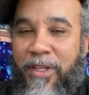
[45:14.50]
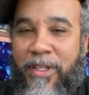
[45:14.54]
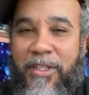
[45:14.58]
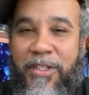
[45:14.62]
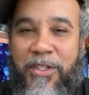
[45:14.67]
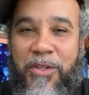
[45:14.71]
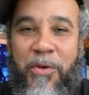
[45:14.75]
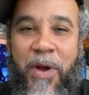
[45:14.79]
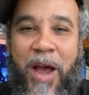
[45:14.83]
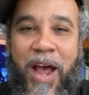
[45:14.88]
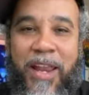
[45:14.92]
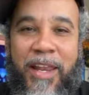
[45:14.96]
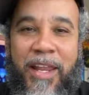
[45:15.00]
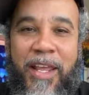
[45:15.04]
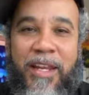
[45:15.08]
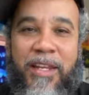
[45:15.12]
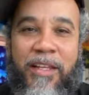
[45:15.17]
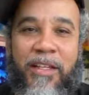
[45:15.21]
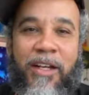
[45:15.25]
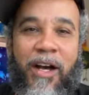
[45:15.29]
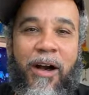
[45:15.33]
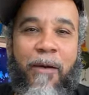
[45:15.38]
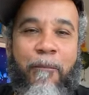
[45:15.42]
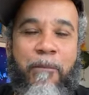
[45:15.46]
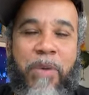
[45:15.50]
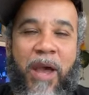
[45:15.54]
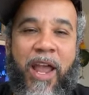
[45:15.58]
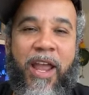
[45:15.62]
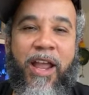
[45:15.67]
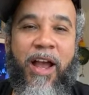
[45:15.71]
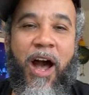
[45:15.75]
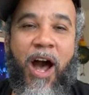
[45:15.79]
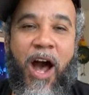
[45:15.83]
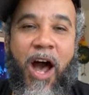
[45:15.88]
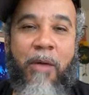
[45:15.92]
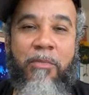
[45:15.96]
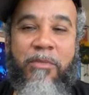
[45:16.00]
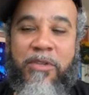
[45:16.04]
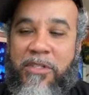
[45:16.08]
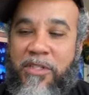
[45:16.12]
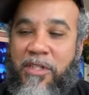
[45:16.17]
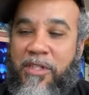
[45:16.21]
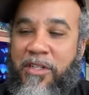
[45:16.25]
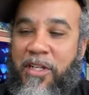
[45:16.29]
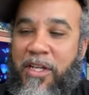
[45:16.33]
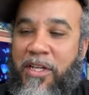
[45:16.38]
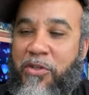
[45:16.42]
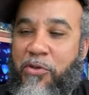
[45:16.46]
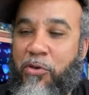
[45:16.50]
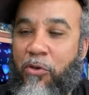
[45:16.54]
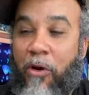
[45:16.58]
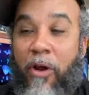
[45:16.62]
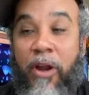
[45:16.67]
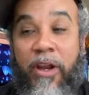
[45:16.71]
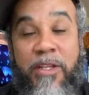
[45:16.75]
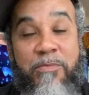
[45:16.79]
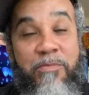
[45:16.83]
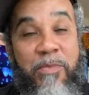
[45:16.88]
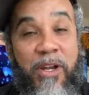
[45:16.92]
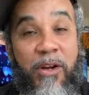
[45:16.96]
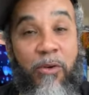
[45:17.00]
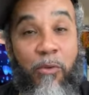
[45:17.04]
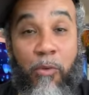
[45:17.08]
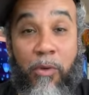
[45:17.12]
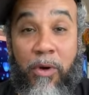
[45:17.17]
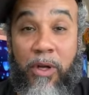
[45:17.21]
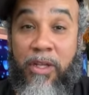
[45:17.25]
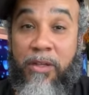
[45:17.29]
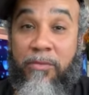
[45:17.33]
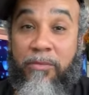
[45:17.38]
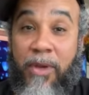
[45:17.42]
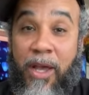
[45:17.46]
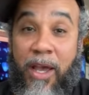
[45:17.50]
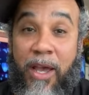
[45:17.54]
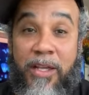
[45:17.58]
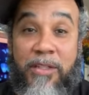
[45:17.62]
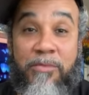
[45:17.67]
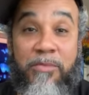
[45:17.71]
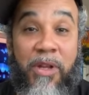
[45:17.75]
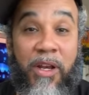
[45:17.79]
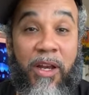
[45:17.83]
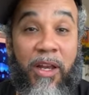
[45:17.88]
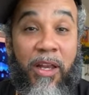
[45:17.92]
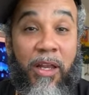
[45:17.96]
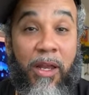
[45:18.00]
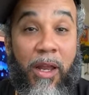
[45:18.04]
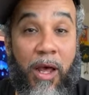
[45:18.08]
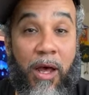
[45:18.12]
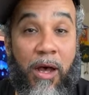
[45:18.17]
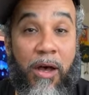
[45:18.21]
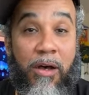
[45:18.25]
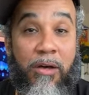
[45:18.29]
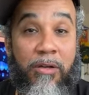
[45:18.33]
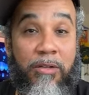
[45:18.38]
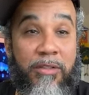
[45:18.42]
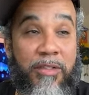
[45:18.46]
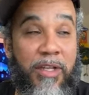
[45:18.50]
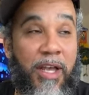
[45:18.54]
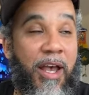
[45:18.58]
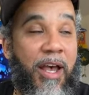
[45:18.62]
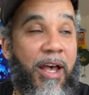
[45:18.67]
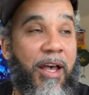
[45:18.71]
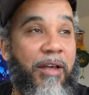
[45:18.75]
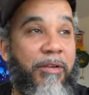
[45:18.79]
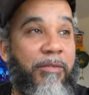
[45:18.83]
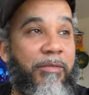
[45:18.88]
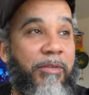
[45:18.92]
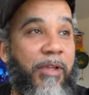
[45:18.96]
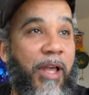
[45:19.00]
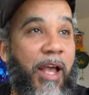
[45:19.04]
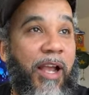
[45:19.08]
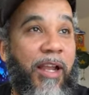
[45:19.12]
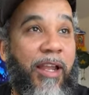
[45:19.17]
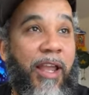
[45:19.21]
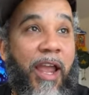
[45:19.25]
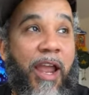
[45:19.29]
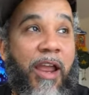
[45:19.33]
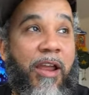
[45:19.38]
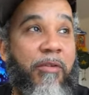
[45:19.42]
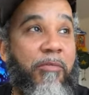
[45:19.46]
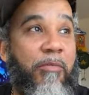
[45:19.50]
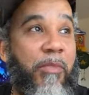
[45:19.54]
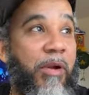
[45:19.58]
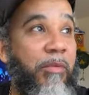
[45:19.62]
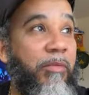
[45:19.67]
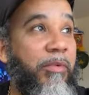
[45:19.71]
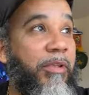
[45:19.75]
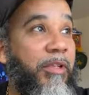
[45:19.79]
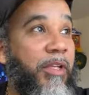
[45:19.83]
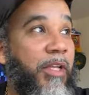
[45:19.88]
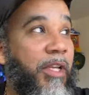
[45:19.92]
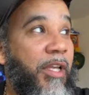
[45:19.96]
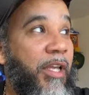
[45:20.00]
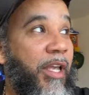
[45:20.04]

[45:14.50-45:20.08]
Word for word: Do I need to come pay homage to Detroit? It's been a man. It's been a long time. I can't remember.